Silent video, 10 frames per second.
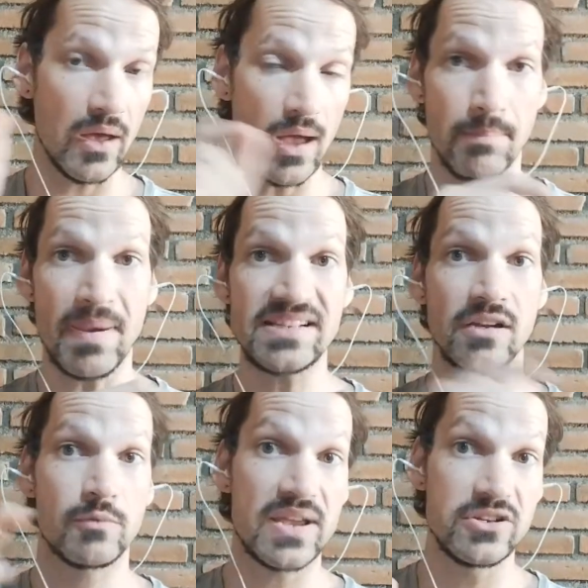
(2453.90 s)
And
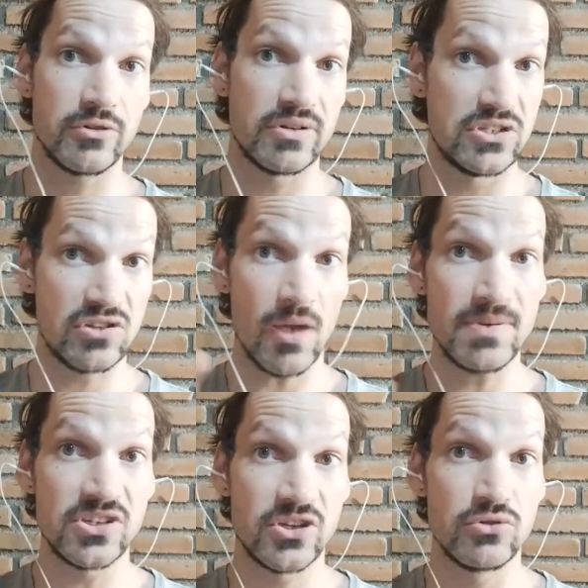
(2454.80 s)
basically the way you do it is you type
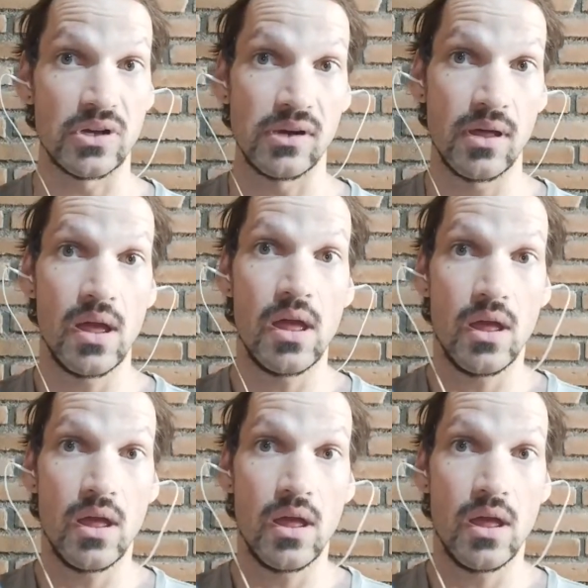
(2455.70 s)
into Google